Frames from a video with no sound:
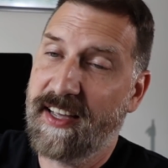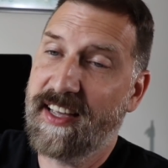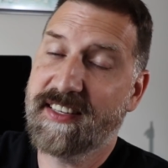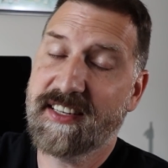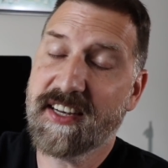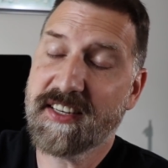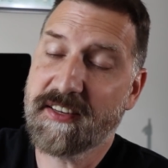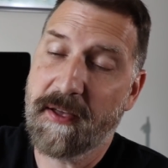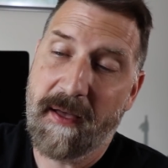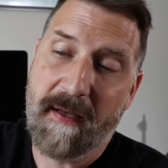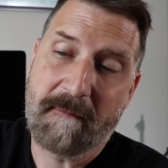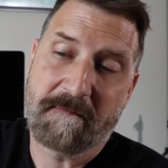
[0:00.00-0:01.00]
it's just
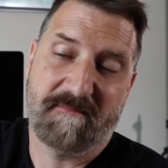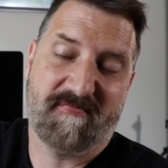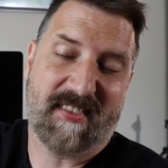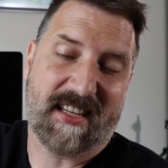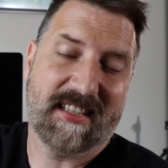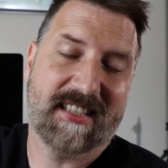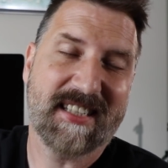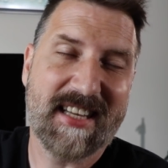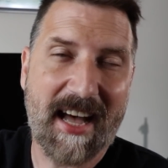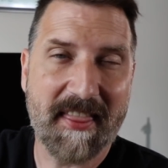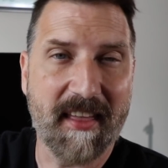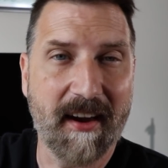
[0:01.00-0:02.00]
it's just
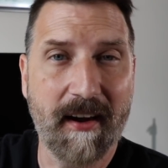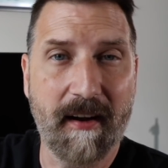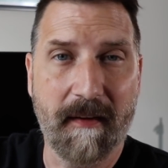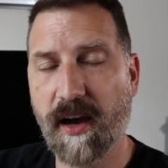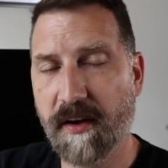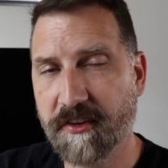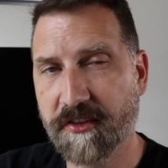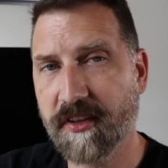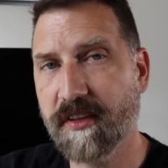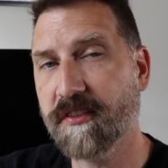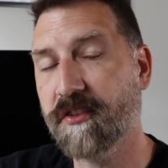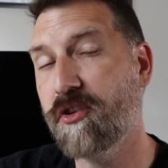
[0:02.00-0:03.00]
not there.
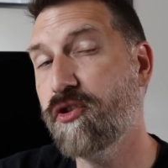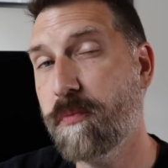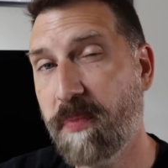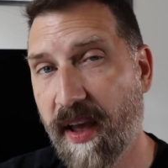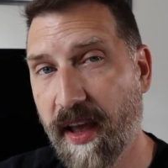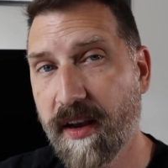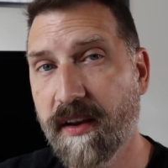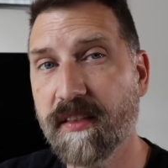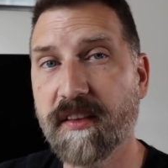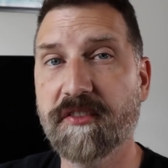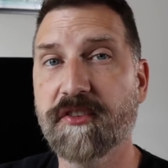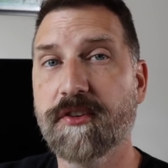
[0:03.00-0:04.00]
Obviously, there's a new pen.
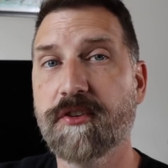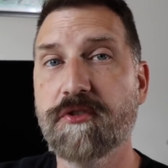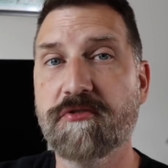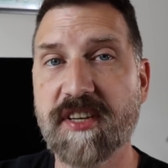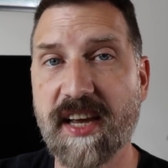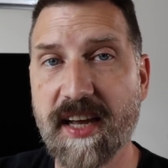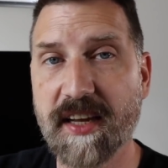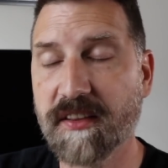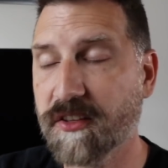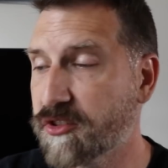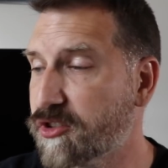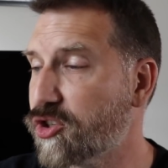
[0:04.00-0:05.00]
This is new tech.
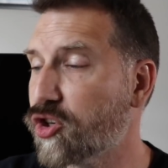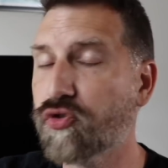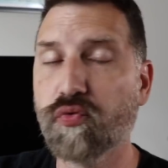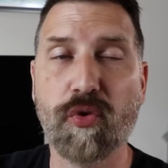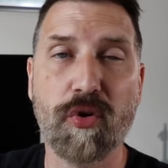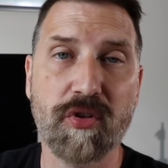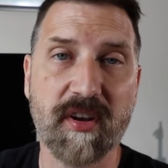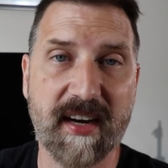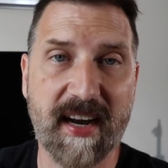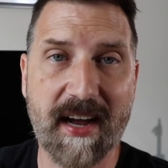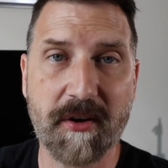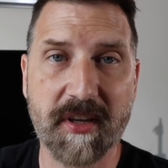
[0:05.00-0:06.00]
They're just rolling
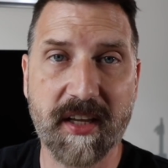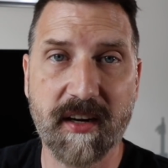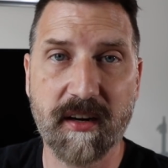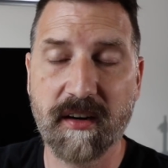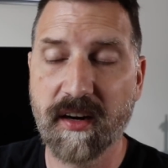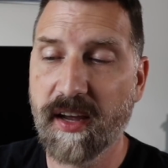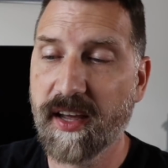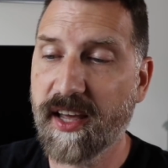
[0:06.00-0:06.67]
it out here.